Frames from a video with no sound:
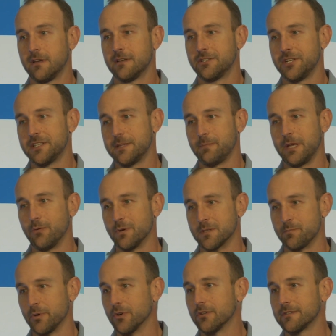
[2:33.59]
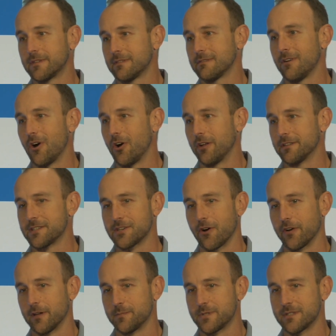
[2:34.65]
GCP was built on
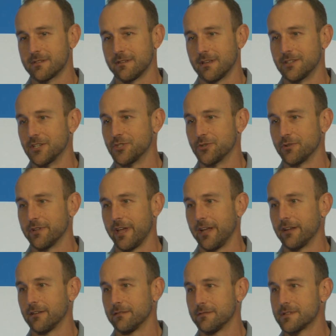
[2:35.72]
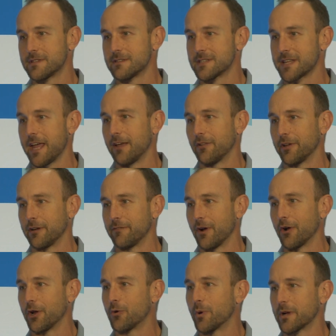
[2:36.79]
startups and digital natives scaling
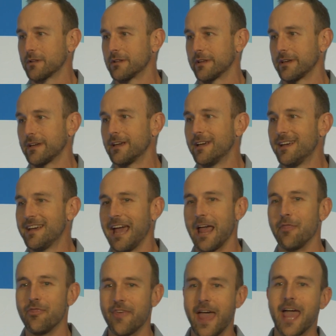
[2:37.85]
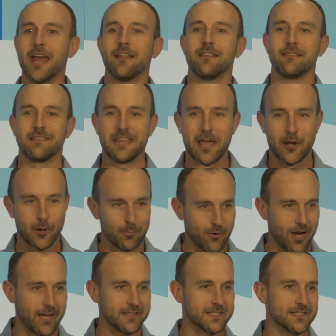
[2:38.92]
very quickly. And then the
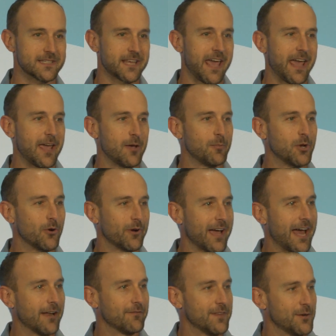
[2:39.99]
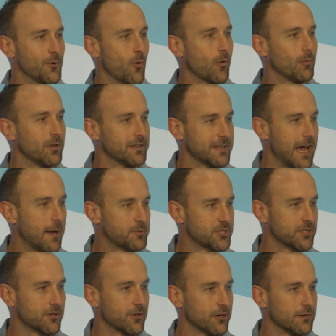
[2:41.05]
enterprises came, you know, in kind of the normal
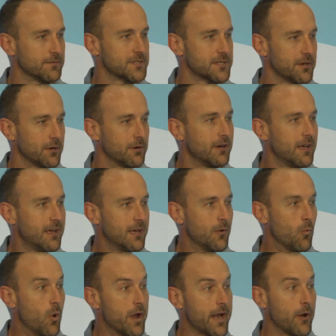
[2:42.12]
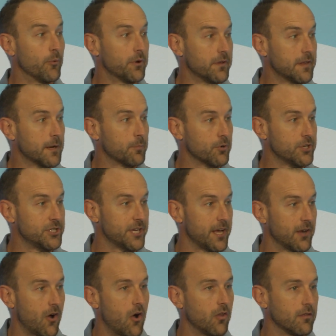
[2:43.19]
adoption curve. So one, I really
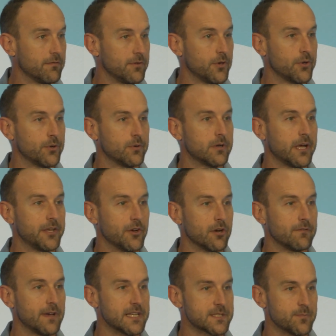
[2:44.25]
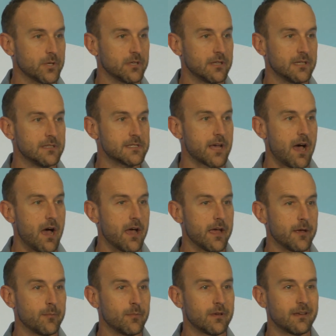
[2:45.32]
appreciate all of you and your investment in
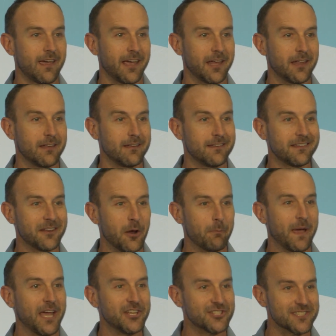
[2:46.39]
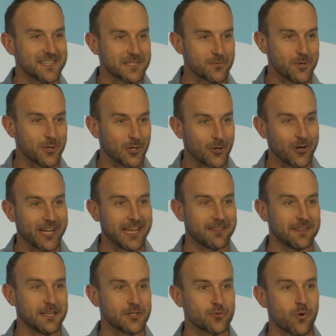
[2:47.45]
time and you know, patience as we learn to get
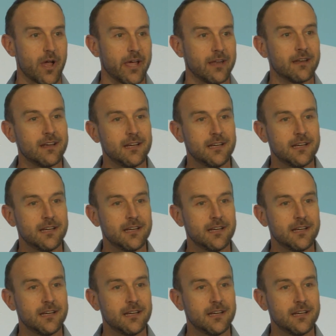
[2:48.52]
things right